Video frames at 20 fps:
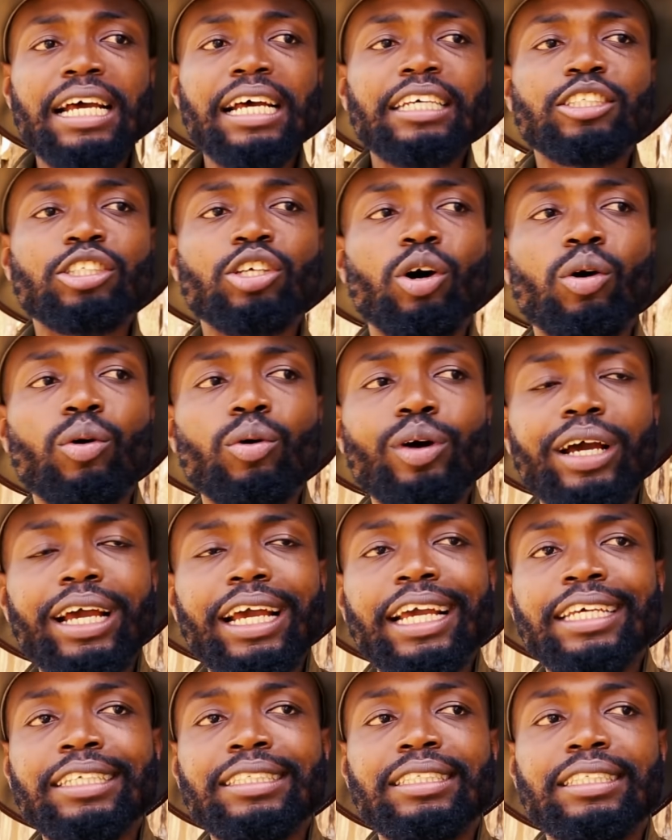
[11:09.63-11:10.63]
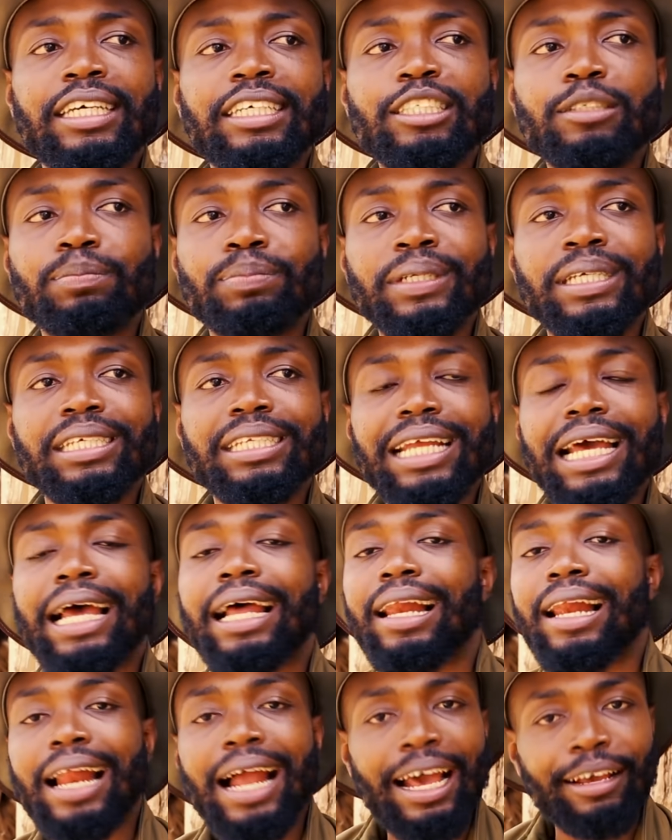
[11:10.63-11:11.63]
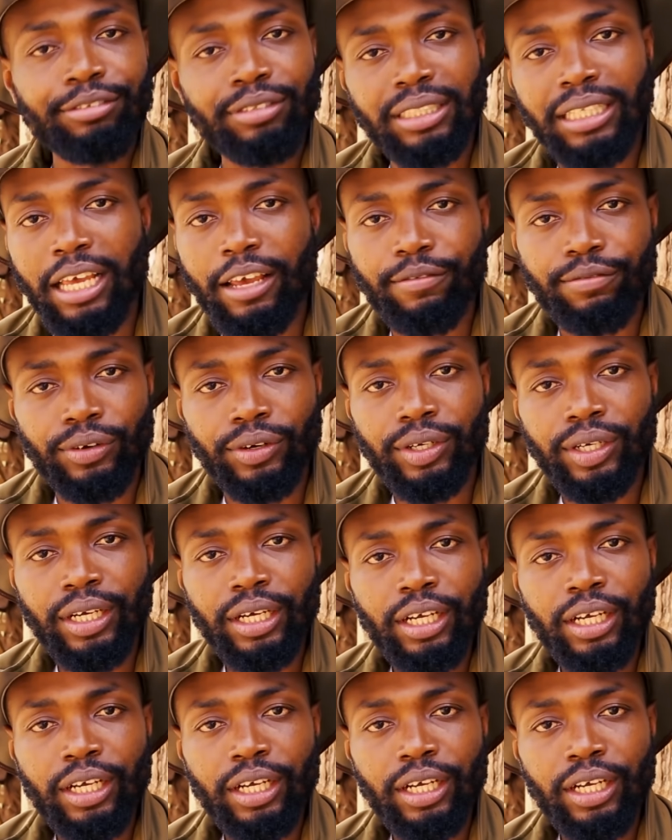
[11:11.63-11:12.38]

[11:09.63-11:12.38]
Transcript: So it's just been a lifesaver.